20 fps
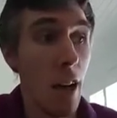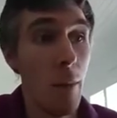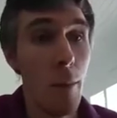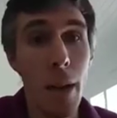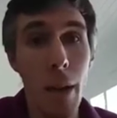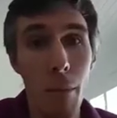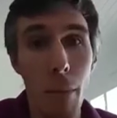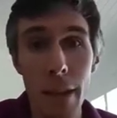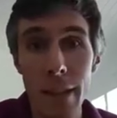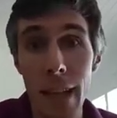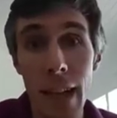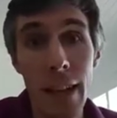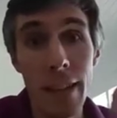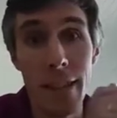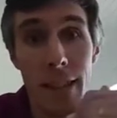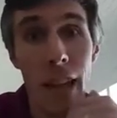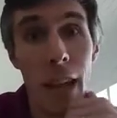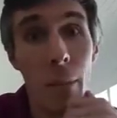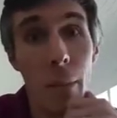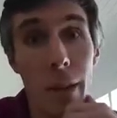in my
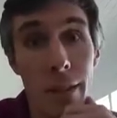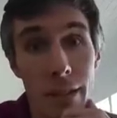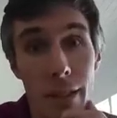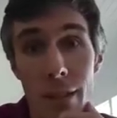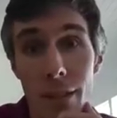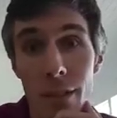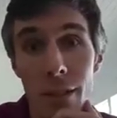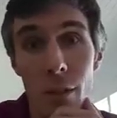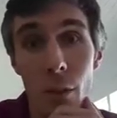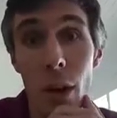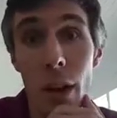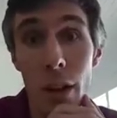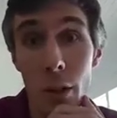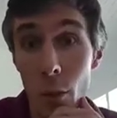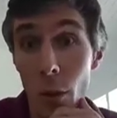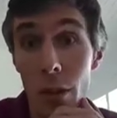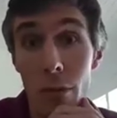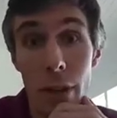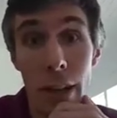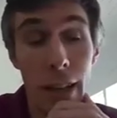day-to-day business quite
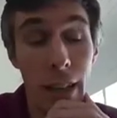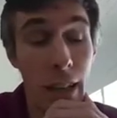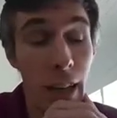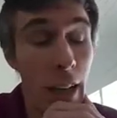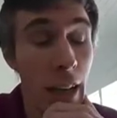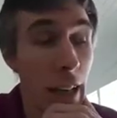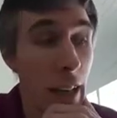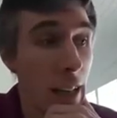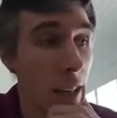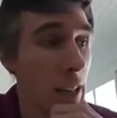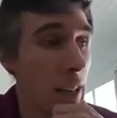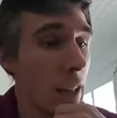regularly.